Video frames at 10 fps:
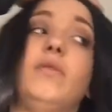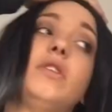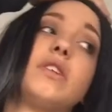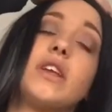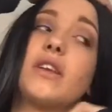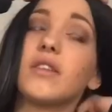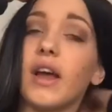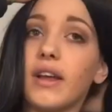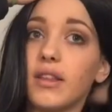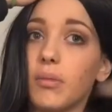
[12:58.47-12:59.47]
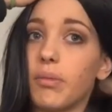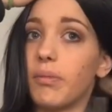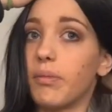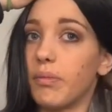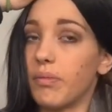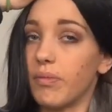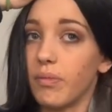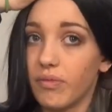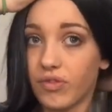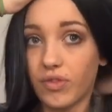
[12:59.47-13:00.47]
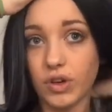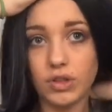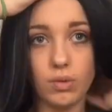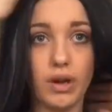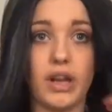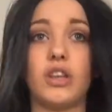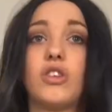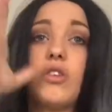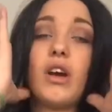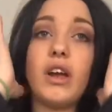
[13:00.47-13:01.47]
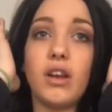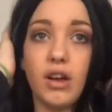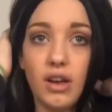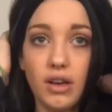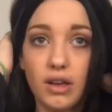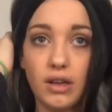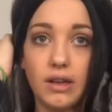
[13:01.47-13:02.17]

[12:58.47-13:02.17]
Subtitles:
Stinks like the first one I tried on.